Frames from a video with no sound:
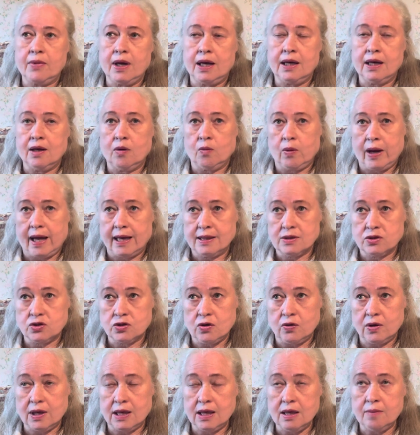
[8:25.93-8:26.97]
anyway,
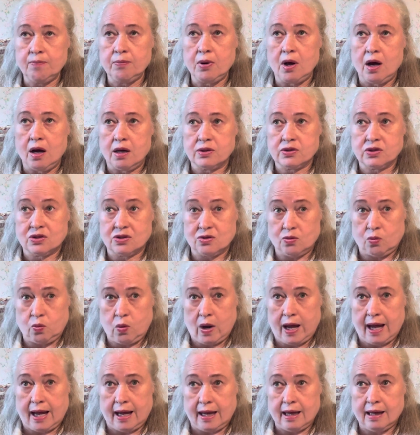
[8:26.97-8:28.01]
so he passed
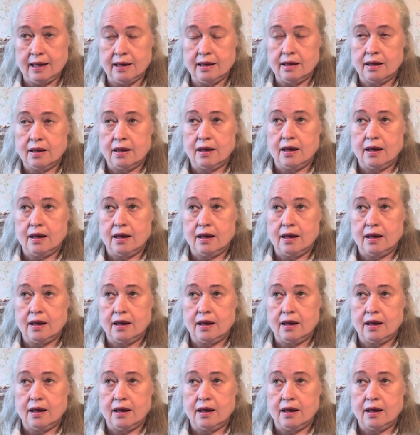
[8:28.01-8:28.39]
away.